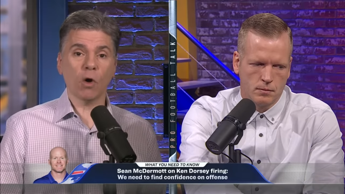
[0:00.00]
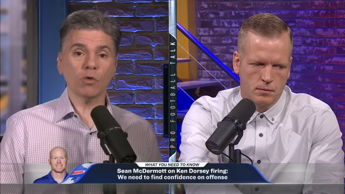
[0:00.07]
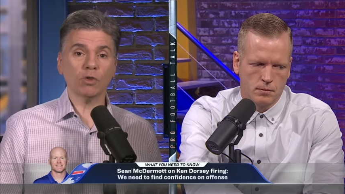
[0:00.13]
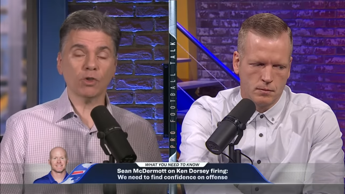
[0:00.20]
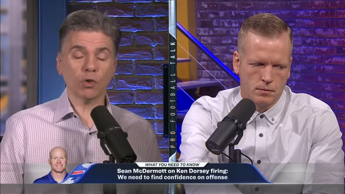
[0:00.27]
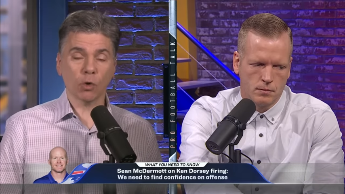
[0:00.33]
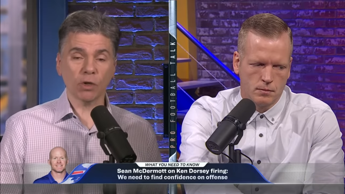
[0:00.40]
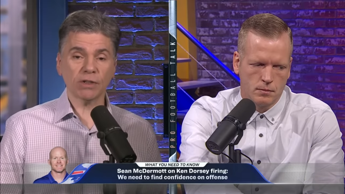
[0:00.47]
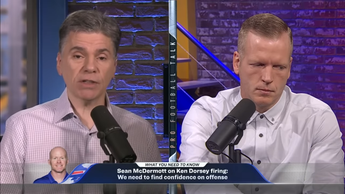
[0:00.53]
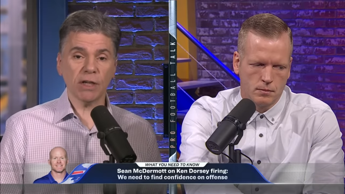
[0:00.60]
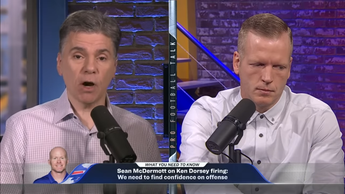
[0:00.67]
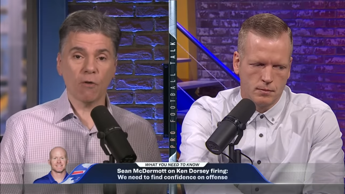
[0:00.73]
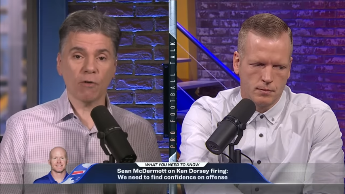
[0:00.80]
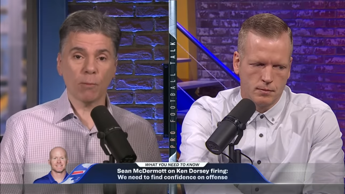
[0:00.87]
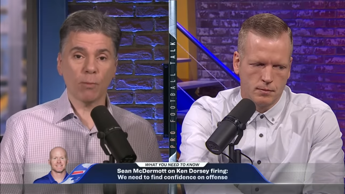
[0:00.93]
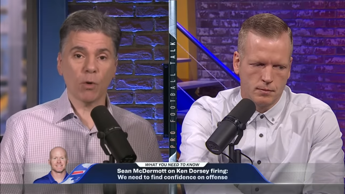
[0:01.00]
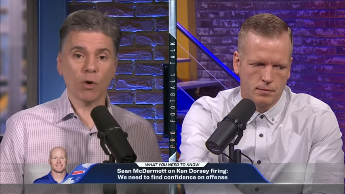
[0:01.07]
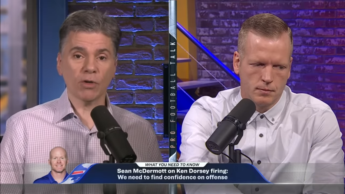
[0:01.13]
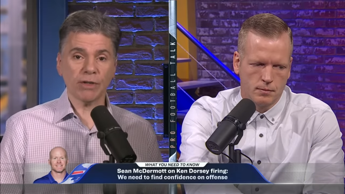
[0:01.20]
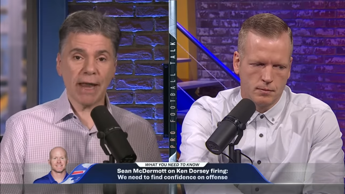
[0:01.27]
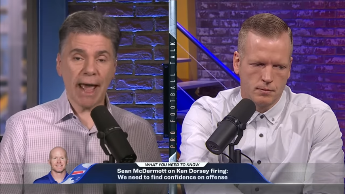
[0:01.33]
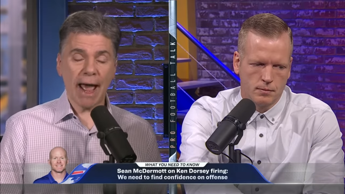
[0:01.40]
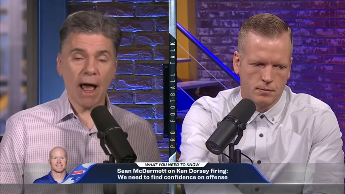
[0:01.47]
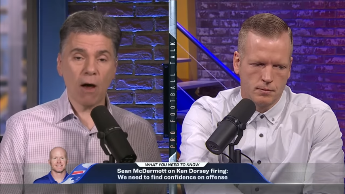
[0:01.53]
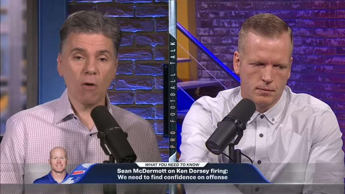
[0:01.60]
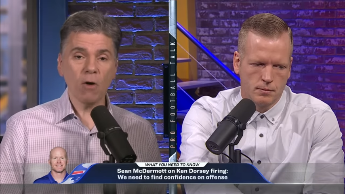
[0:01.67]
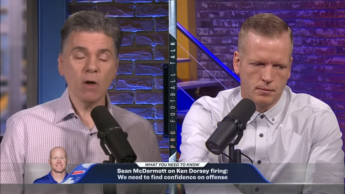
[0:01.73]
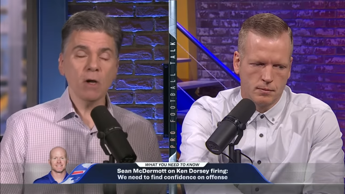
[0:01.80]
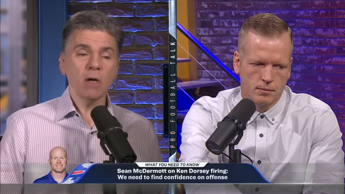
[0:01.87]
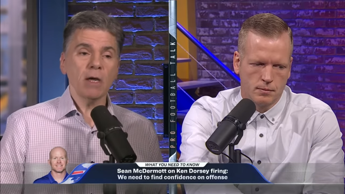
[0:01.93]
Speaker 1: Dorsey overboard now,
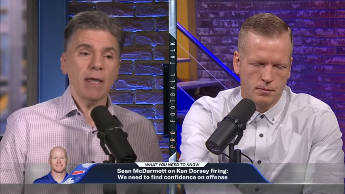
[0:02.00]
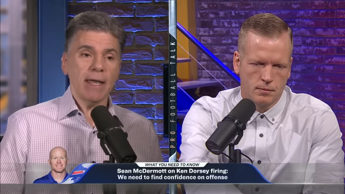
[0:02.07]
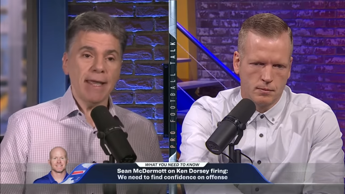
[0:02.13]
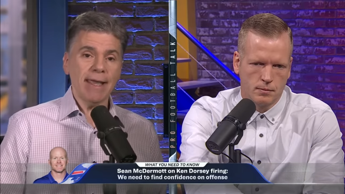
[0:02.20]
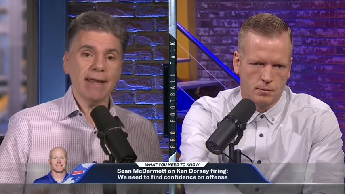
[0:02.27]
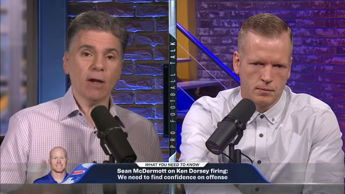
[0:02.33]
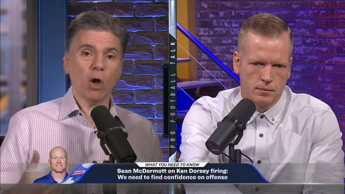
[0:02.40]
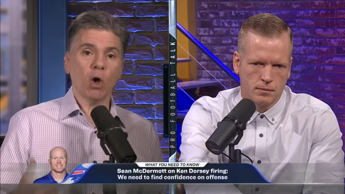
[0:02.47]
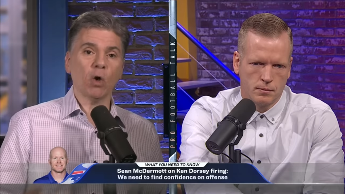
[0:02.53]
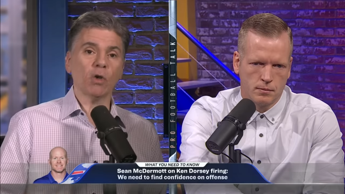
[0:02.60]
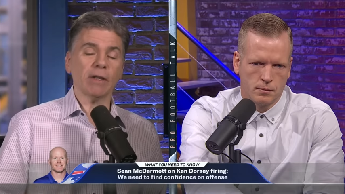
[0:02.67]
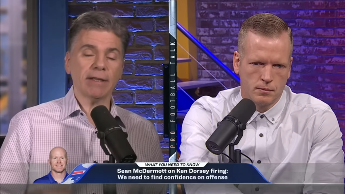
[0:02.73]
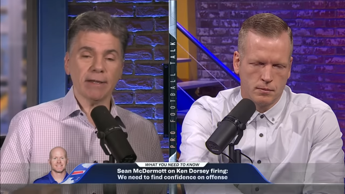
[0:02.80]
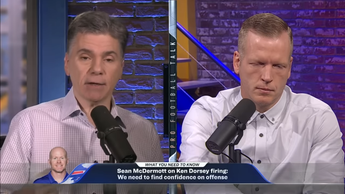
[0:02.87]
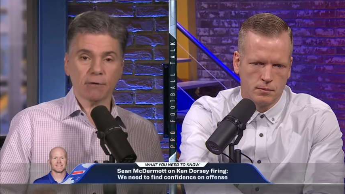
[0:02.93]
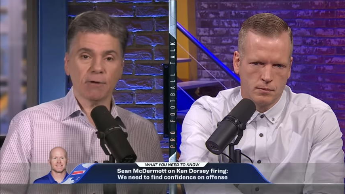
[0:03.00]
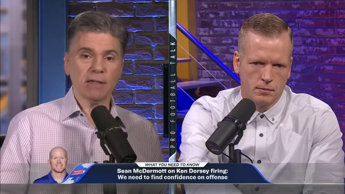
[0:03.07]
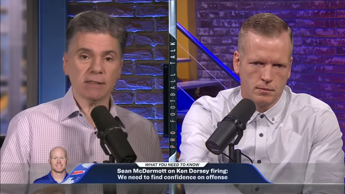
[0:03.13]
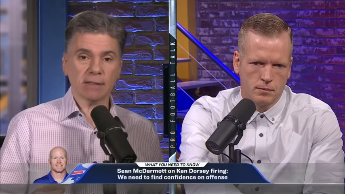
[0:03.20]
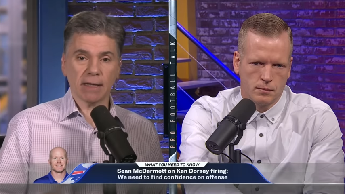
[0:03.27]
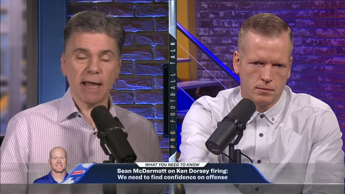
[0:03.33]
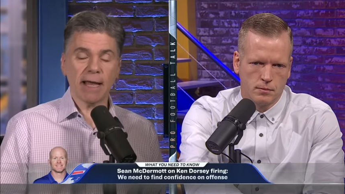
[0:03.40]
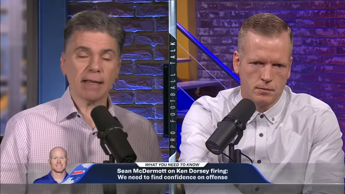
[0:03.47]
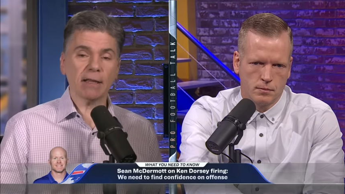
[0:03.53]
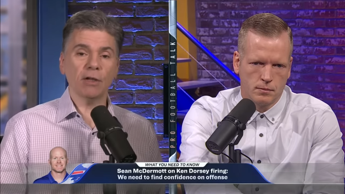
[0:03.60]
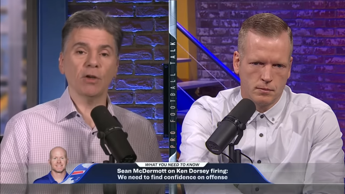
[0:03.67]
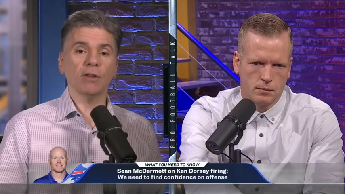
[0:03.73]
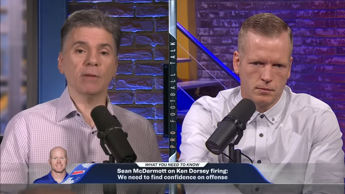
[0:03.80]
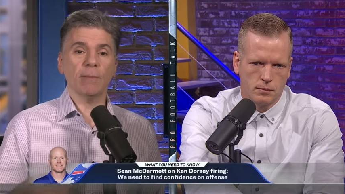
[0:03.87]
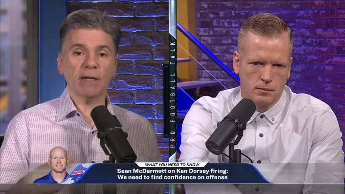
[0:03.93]
it only increased the
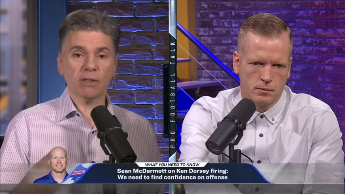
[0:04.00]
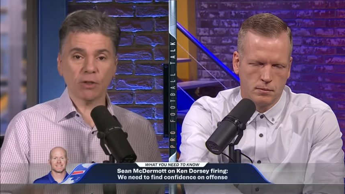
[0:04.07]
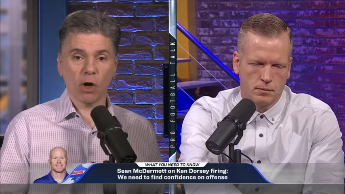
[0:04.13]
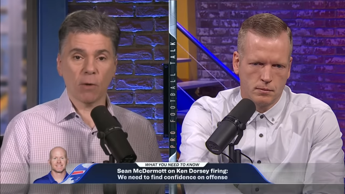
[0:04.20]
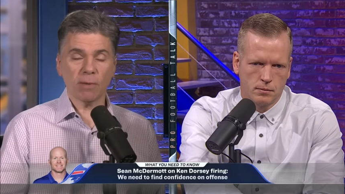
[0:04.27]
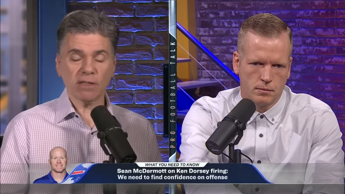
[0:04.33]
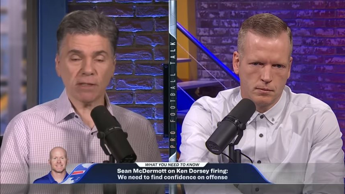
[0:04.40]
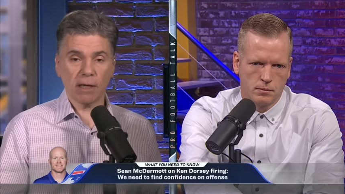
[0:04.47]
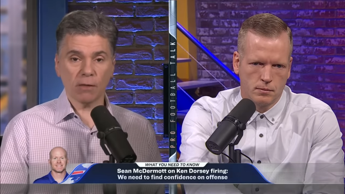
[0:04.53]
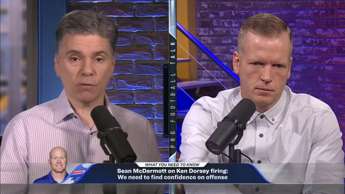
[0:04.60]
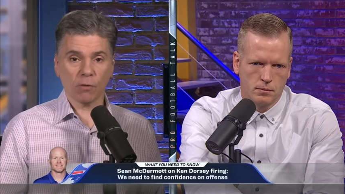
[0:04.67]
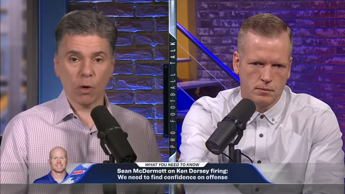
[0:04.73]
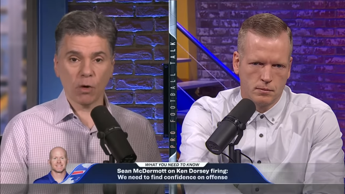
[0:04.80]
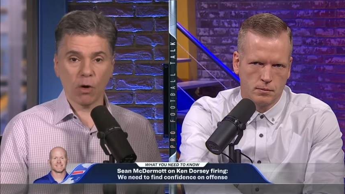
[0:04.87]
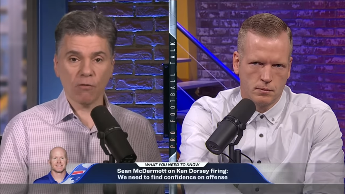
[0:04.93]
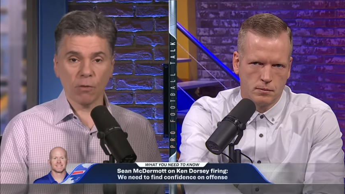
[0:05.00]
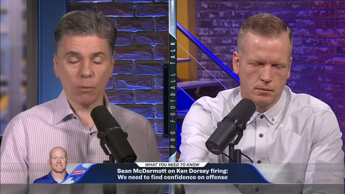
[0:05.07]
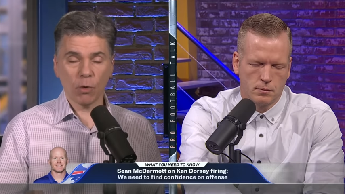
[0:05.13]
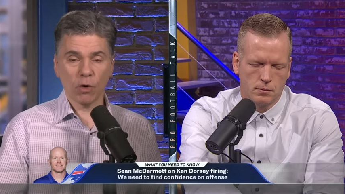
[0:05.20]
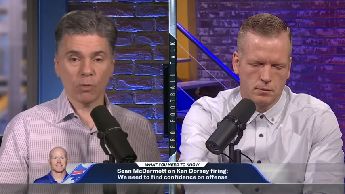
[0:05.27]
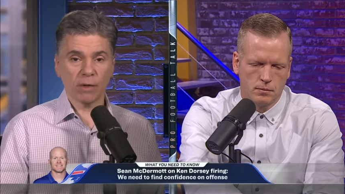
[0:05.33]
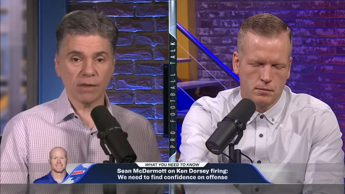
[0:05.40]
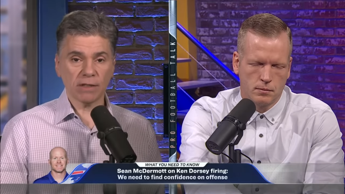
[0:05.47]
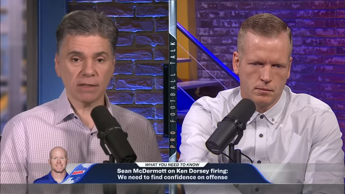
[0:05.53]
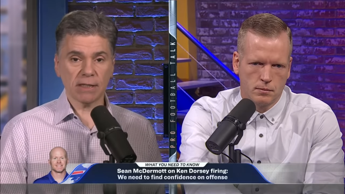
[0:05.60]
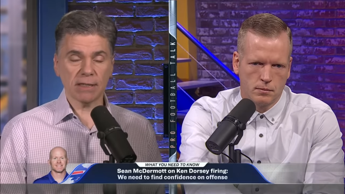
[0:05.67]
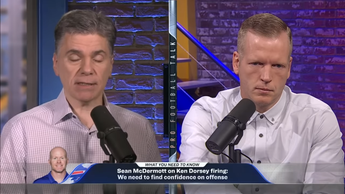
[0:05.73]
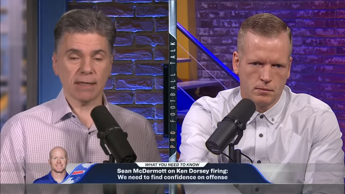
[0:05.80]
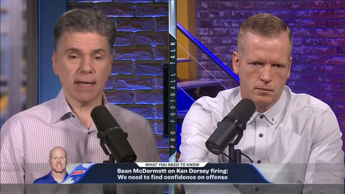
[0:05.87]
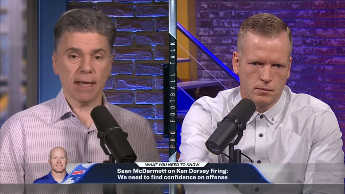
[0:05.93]
likelihood that McDermott's getting thrown overboard when the
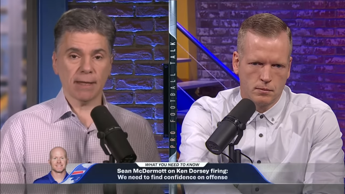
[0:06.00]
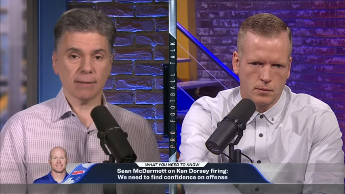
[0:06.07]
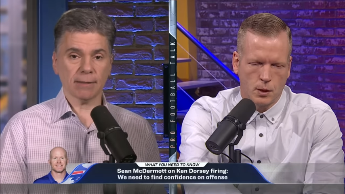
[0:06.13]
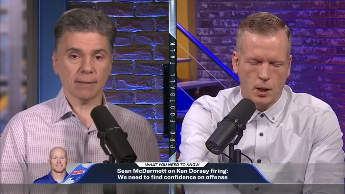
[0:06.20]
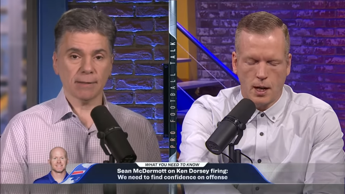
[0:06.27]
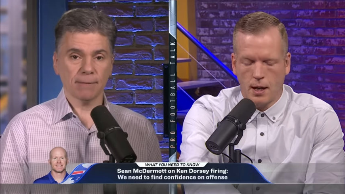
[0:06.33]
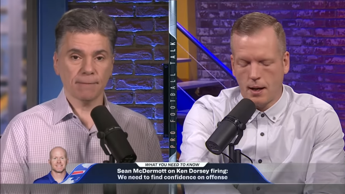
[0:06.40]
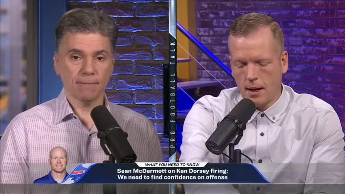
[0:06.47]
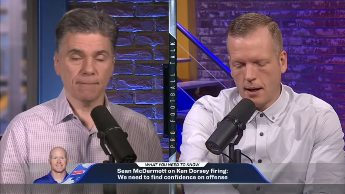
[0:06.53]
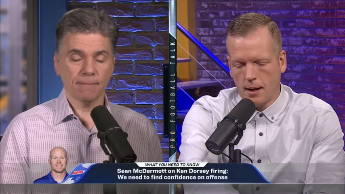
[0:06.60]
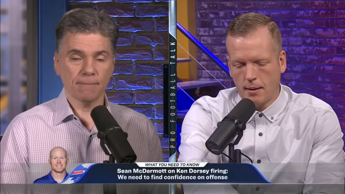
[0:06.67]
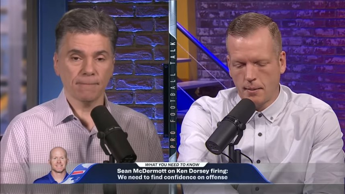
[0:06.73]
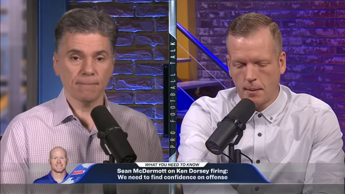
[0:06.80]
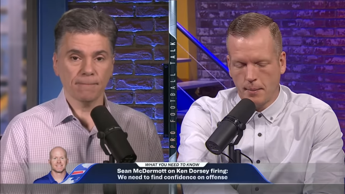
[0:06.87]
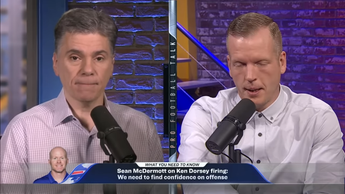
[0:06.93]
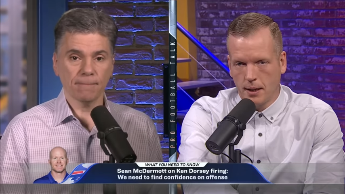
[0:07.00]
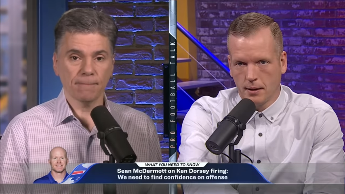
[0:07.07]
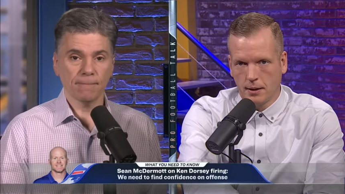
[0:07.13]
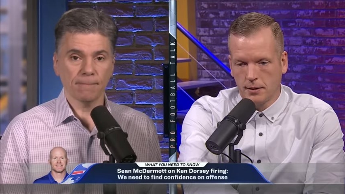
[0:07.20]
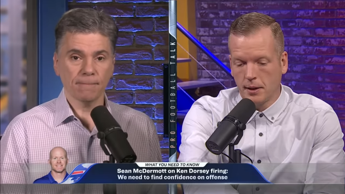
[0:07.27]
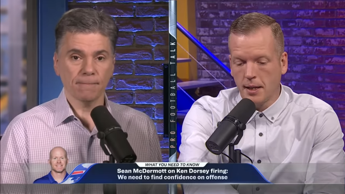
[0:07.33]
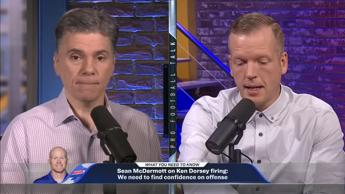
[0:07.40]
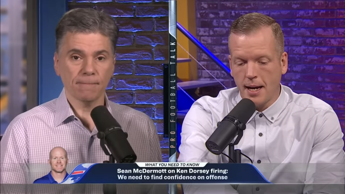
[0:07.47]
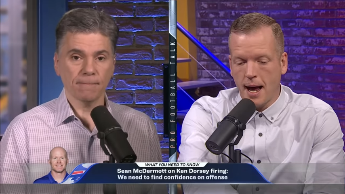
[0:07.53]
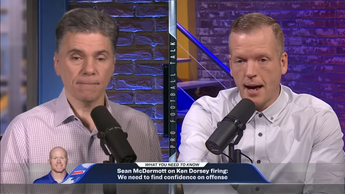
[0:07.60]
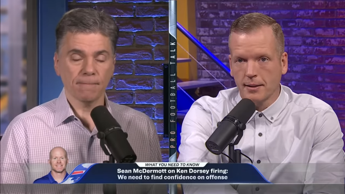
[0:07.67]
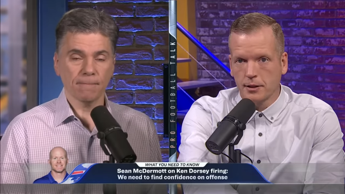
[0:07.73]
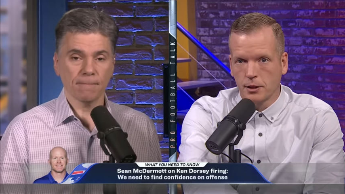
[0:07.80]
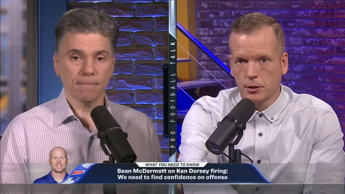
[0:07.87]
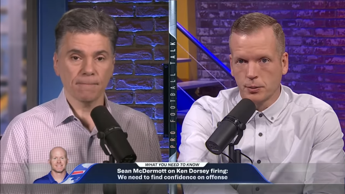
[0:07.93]
season
Speaker 2: ends. Well, I, I mean, listen, he has his